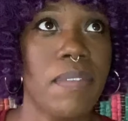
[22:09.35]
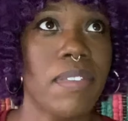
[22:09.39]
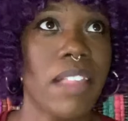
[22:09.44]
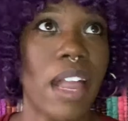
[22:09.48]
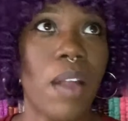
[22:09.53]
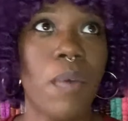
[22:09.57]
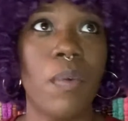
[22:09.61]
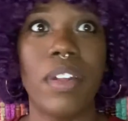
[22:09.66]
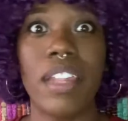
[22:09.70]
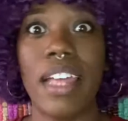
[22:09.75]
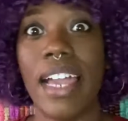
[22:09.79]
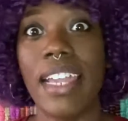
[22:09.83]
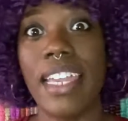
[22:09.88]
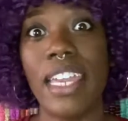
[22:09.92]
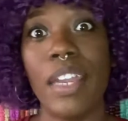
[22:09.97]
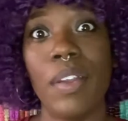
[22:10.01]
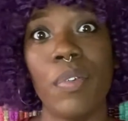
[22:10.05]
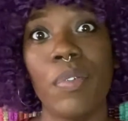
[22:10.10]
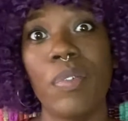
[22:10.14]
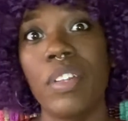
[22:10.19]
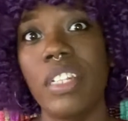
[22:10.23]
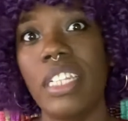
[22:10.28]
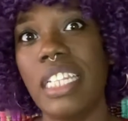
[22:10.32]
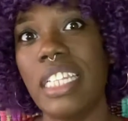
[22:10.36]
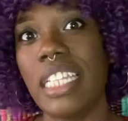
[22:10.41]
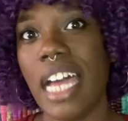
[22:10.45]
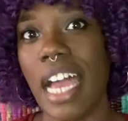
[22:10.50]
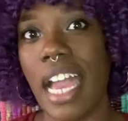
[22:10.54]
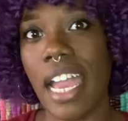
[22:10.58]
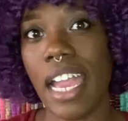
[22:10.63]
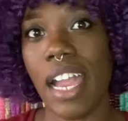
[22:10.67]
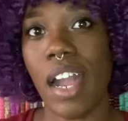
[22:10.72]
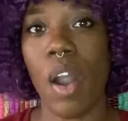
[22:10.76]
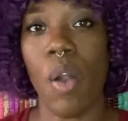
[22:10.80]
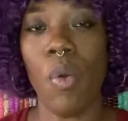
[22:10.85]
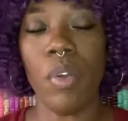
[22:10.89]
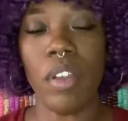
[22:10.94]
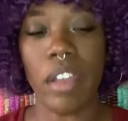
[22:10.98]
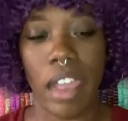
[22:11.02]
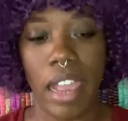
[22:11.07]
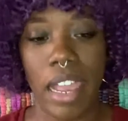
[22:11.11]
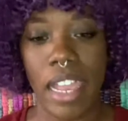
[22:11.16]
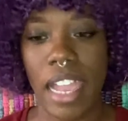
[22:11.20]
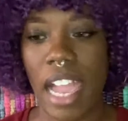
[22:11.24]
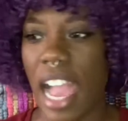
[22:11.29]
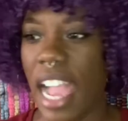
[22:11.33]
Like when I get really like, okay,